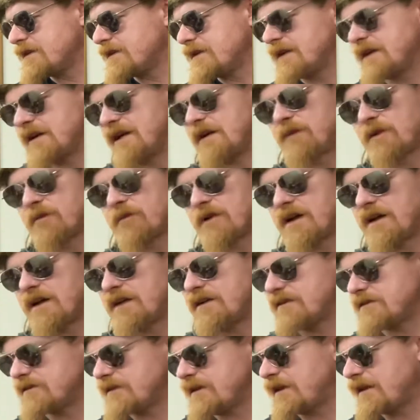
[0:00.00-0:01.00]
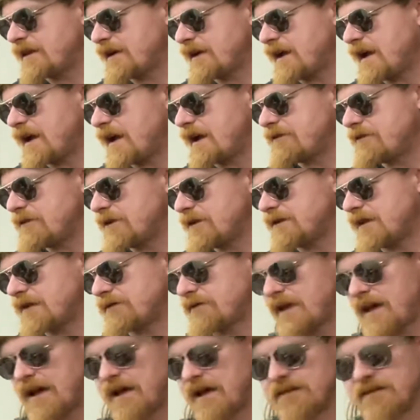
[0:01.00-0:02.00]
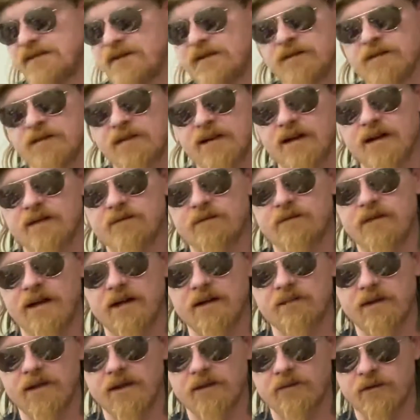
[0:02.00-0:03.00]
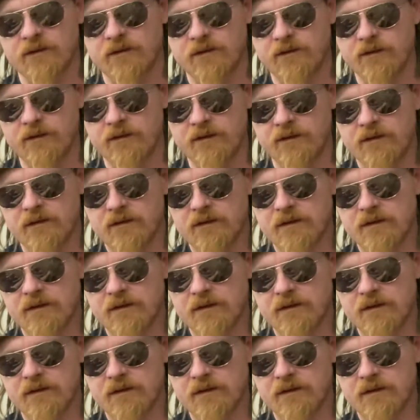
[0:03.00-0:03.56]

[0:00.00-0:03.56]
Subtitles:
And I remember I had to say, like, I always have to ask you and not, like, be rude.